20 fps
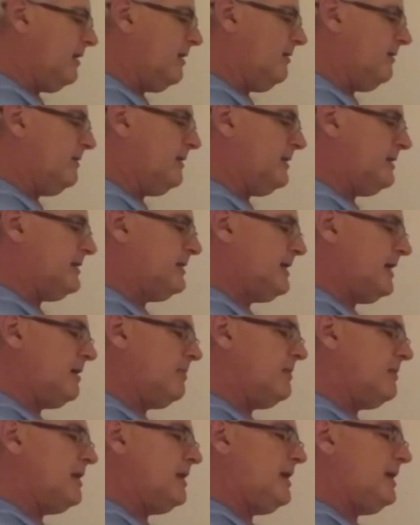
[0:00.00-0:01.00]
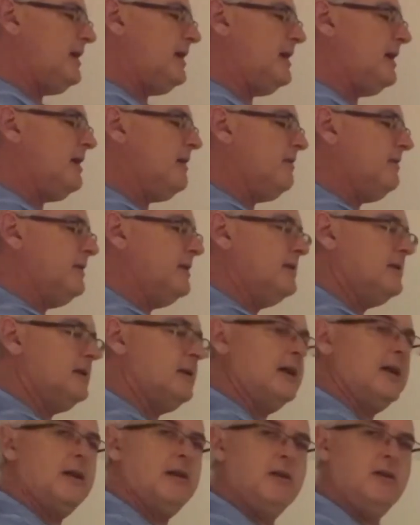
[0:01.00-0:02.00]
of segment EF is
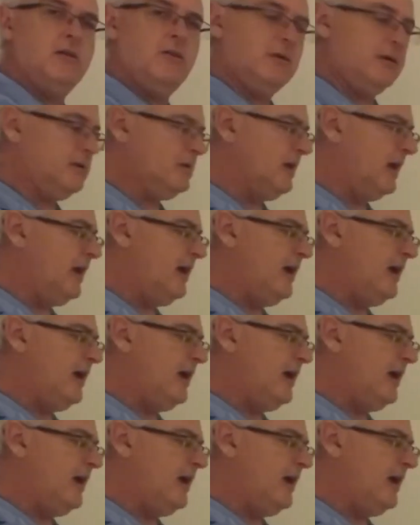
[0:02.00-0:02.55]
10 units.